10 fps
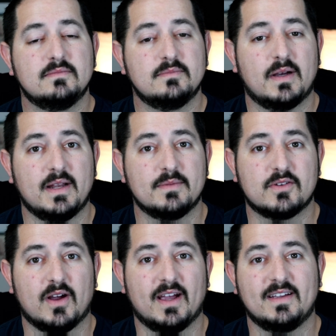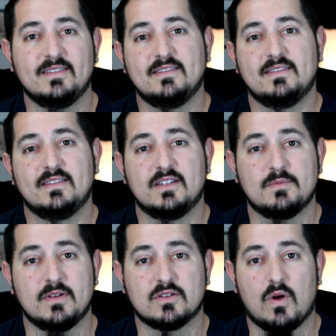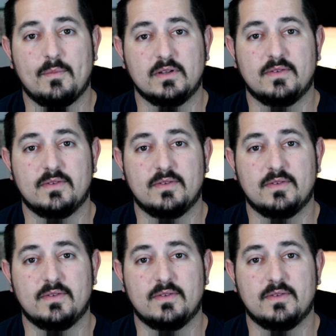My name's Craig. This has been Squappy's